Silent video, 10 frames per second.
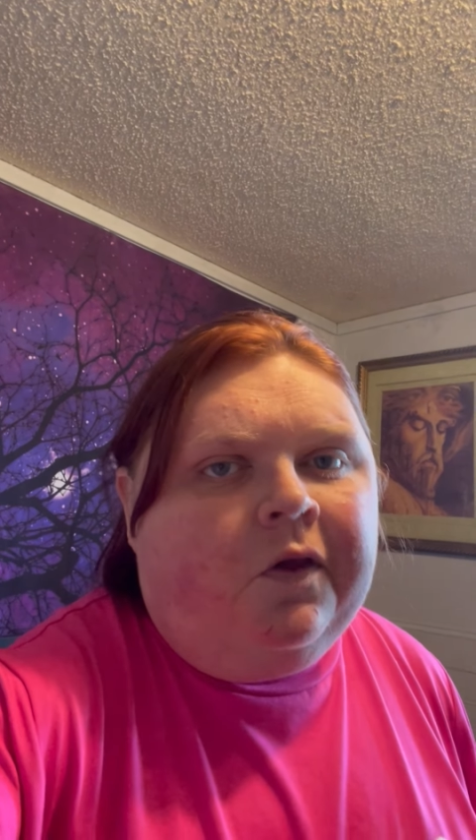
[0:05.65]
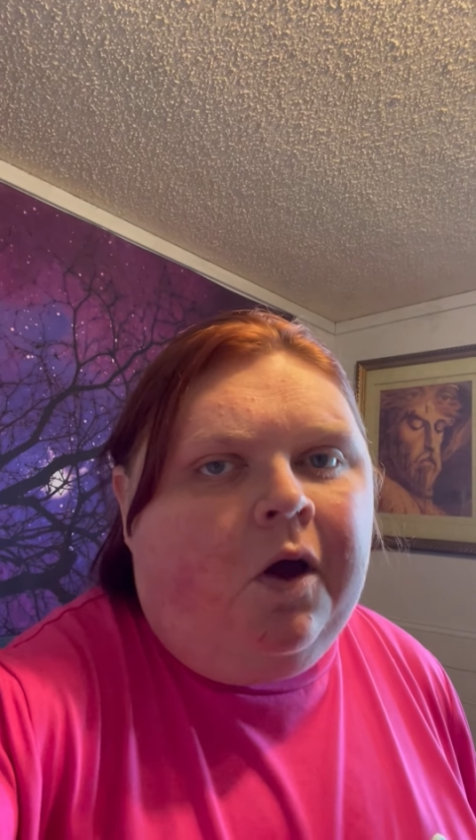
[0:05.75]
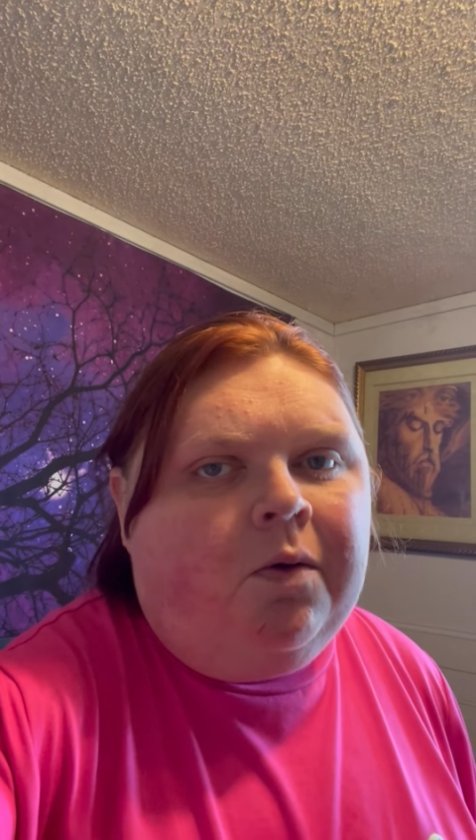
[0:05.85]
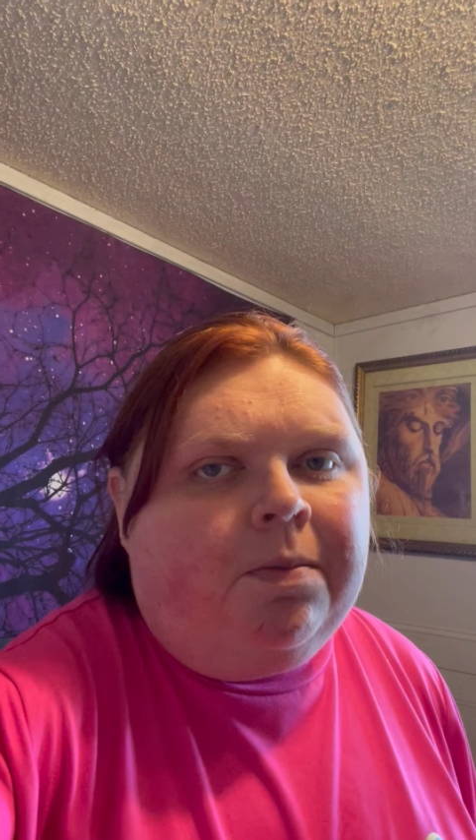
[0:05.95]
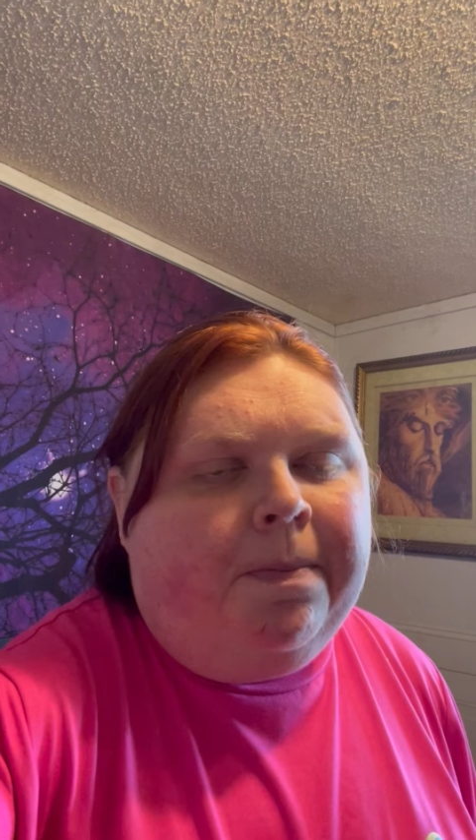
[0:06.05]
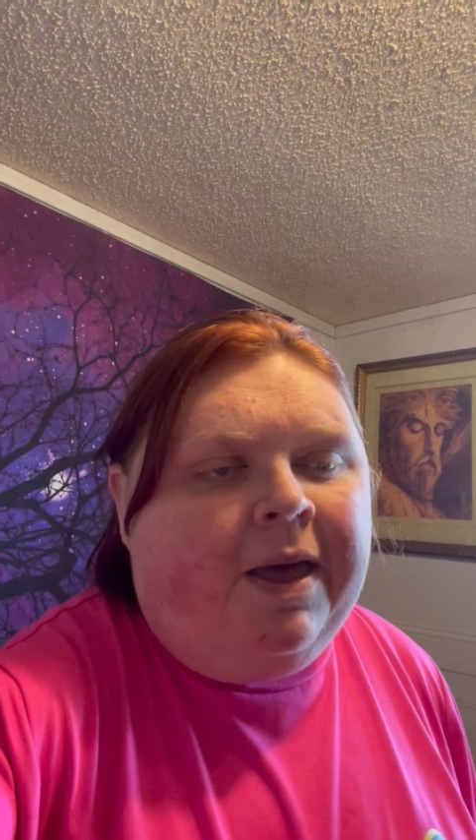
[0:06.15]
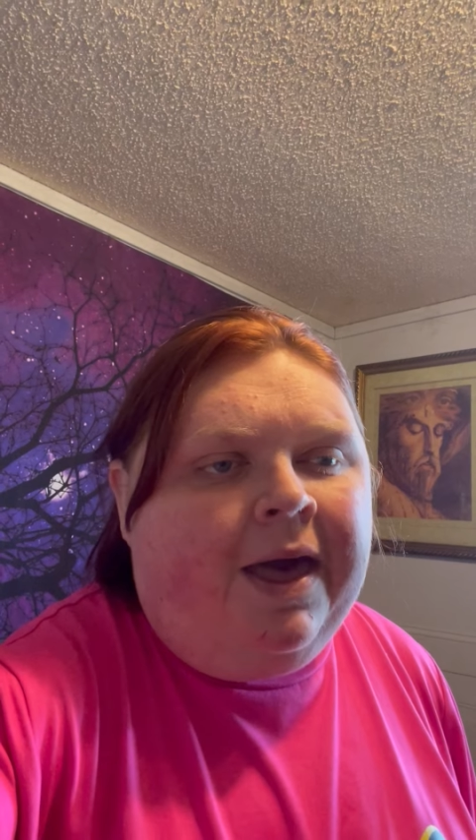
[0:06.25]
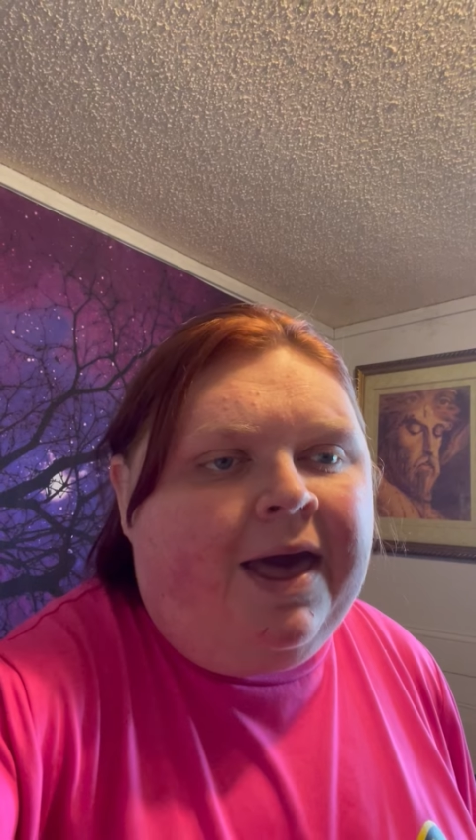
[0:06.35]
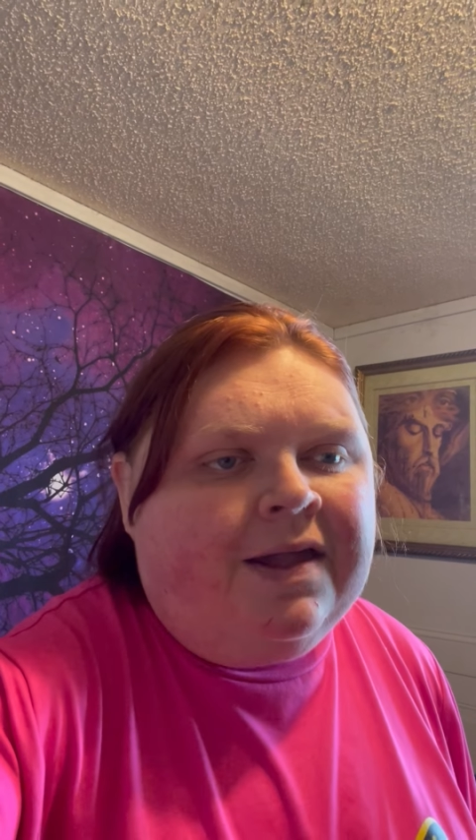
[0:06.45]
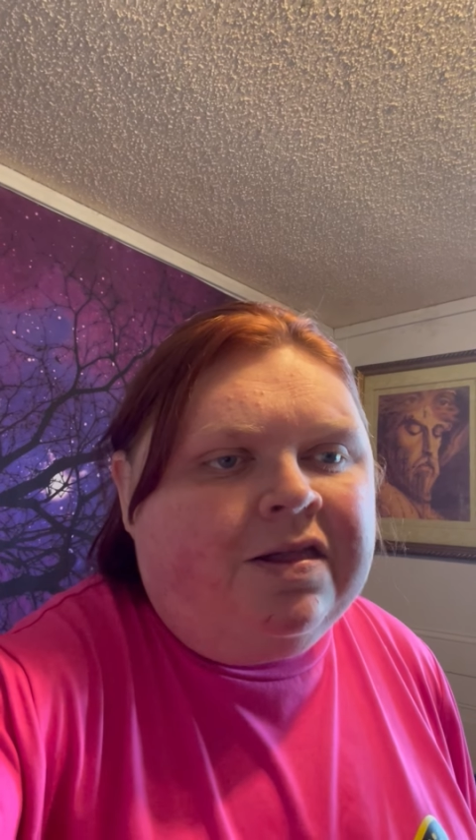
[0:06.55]
throw it
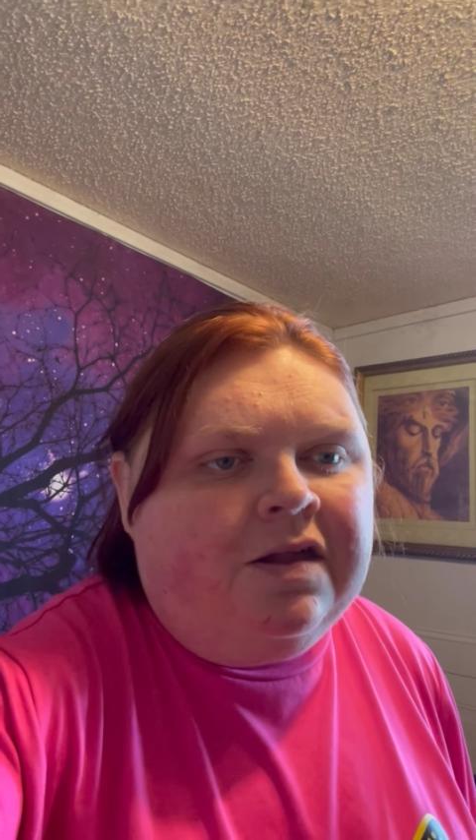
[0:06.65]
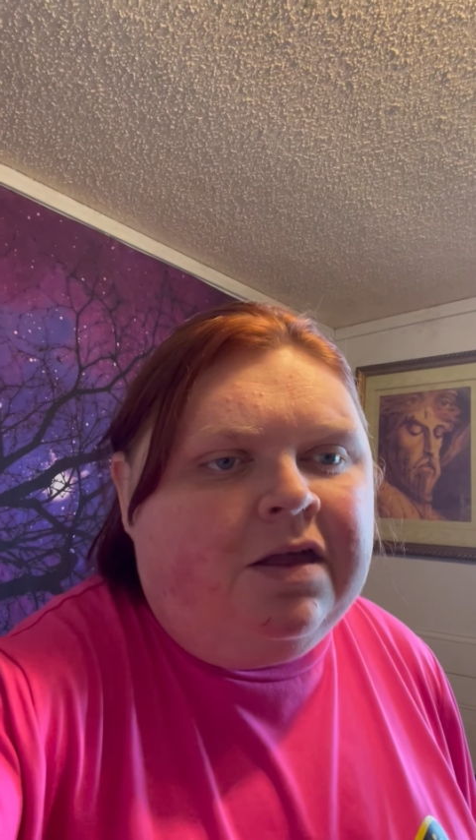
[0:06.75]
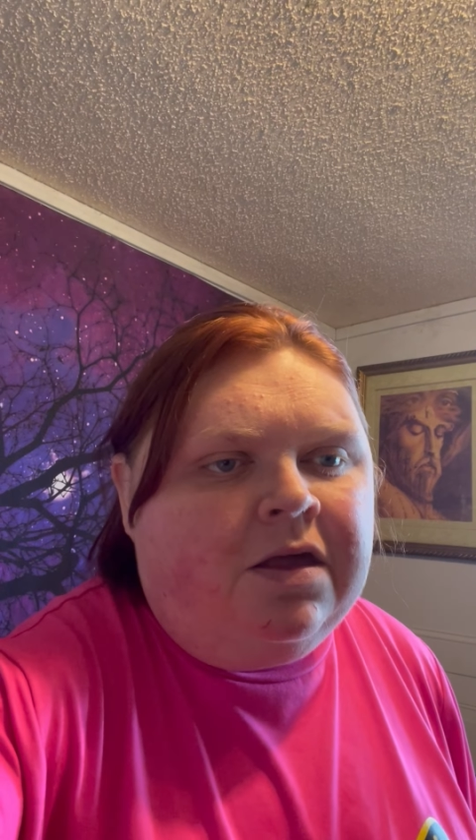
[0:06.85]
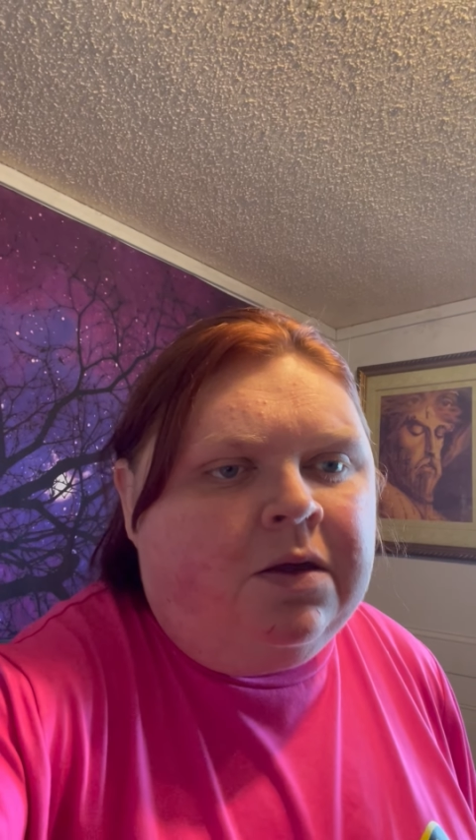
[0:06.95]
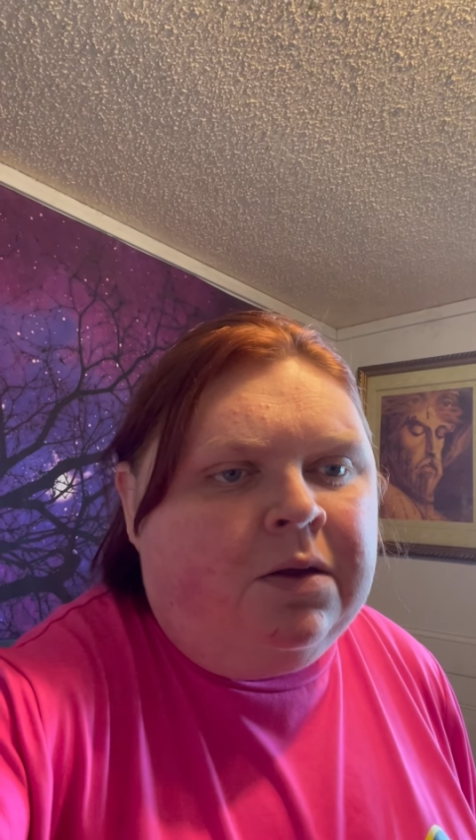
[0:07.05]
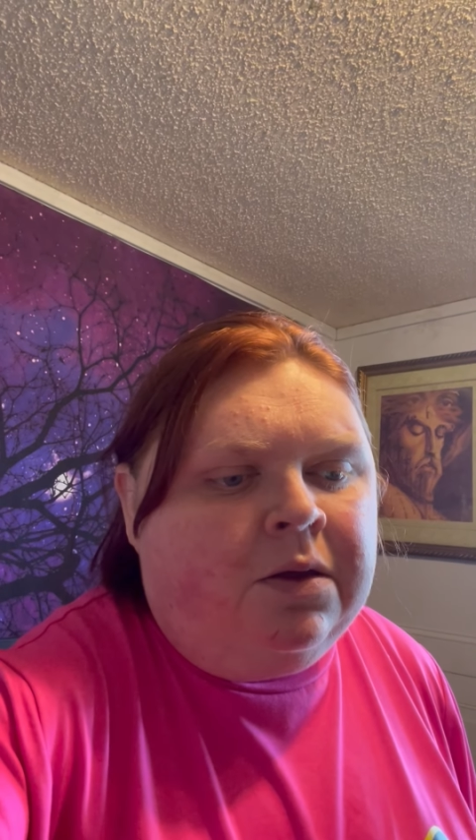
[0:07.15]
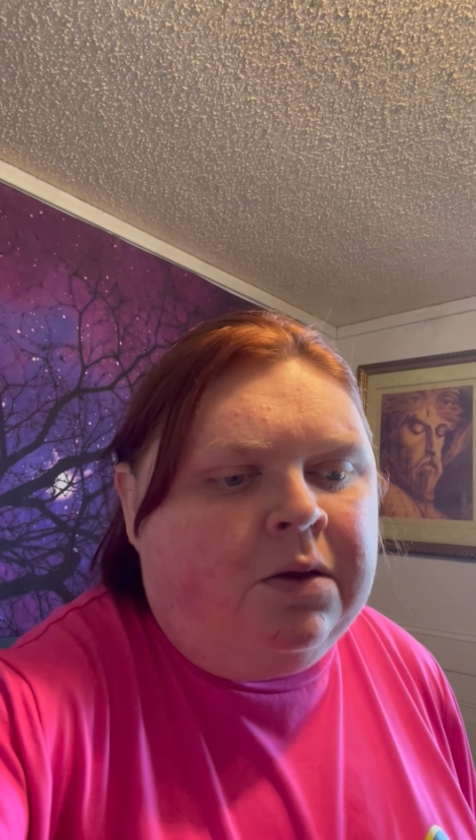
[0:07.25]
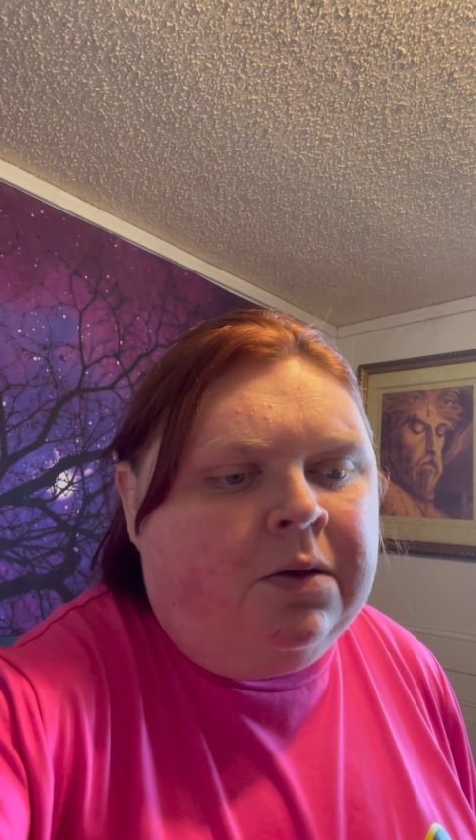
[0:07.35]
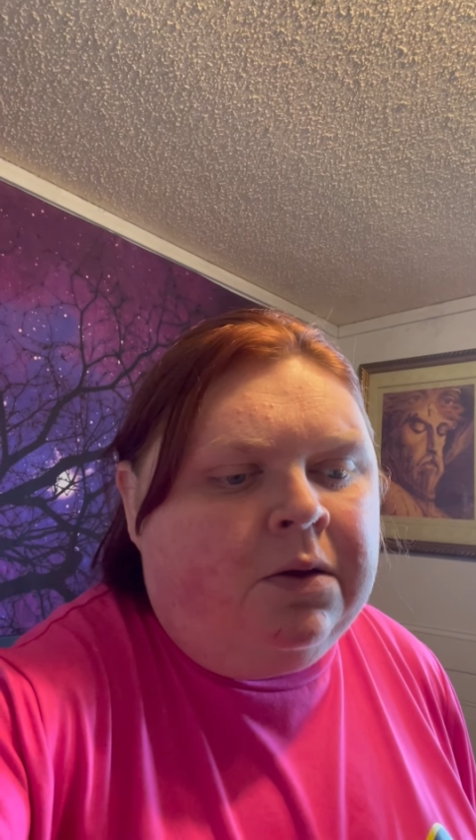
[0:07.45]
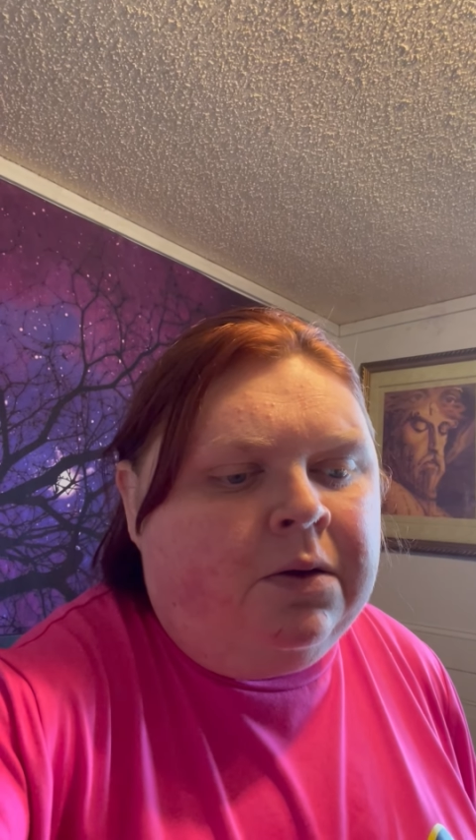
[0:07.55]
back to
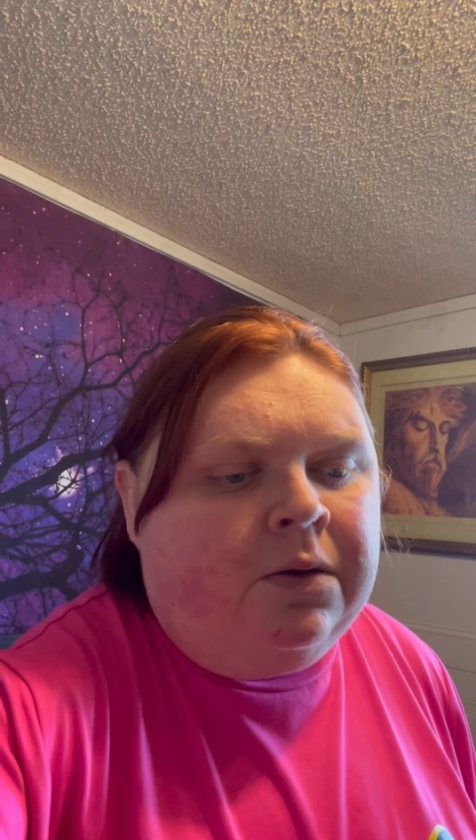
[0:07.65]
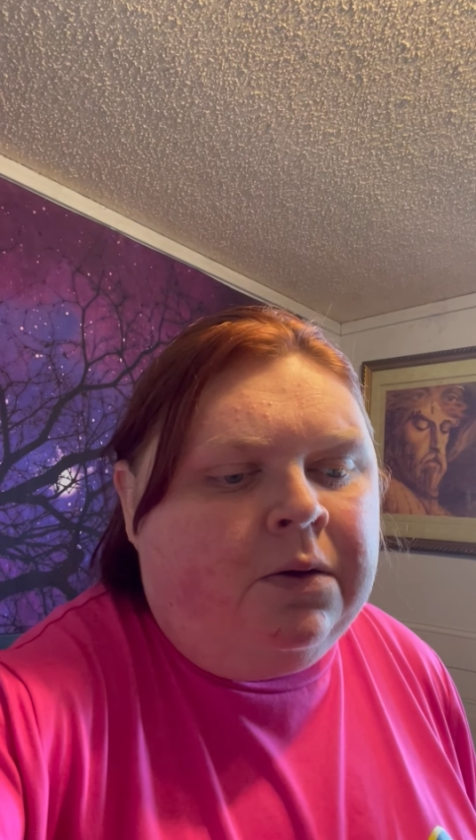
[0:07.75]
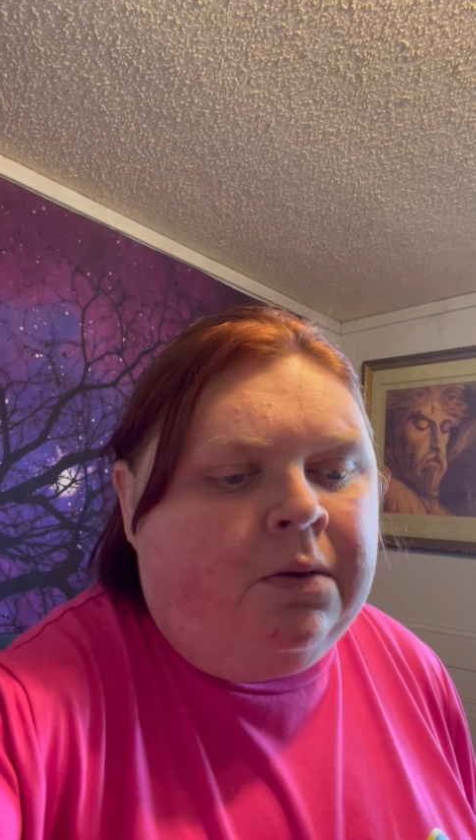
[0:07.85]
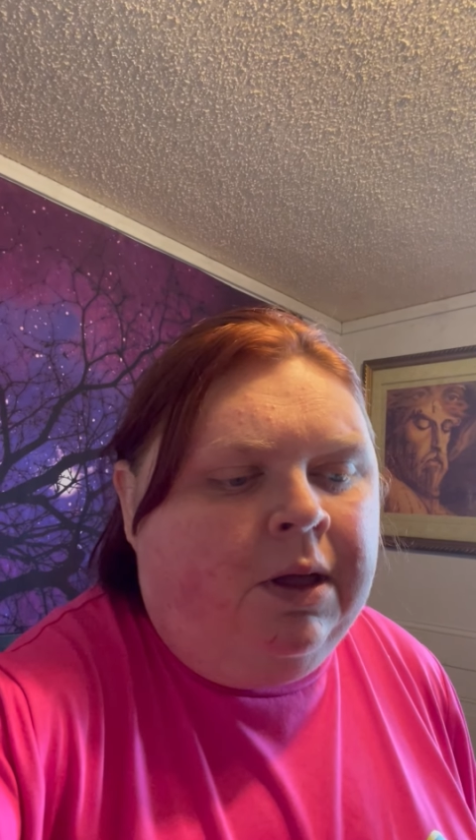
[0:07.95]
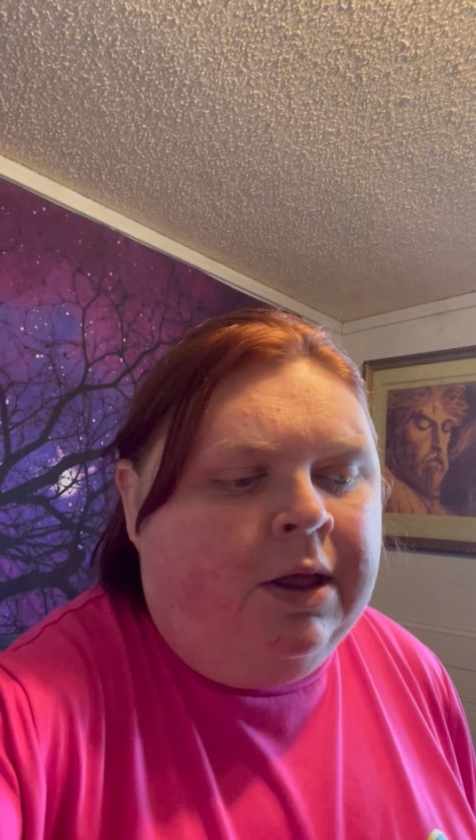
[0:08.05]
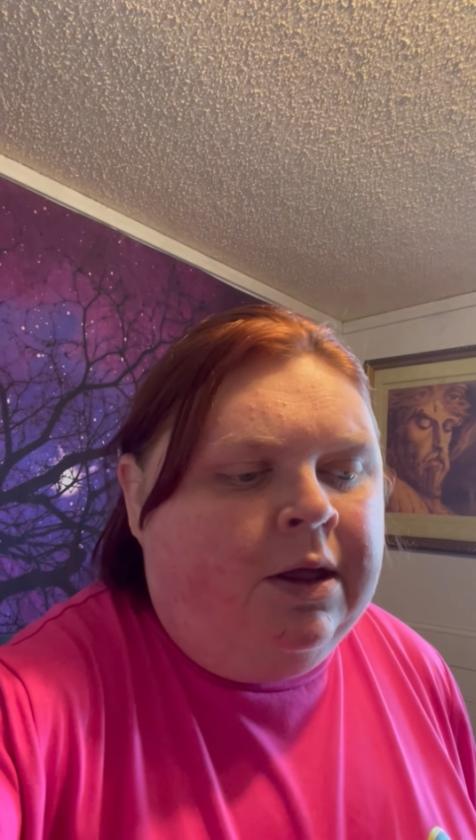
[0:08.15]
you.